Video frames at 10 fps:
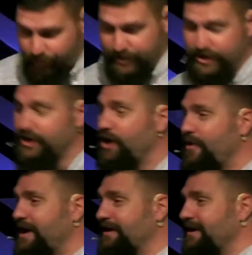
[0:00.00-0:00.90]
where you're
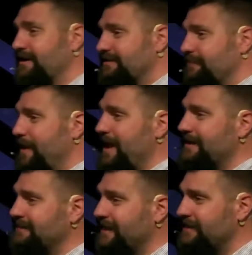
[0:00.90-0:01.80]
going, to pay
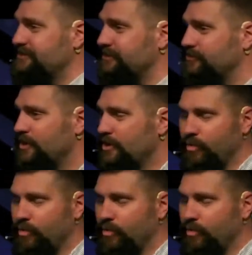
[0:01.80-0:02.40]
attention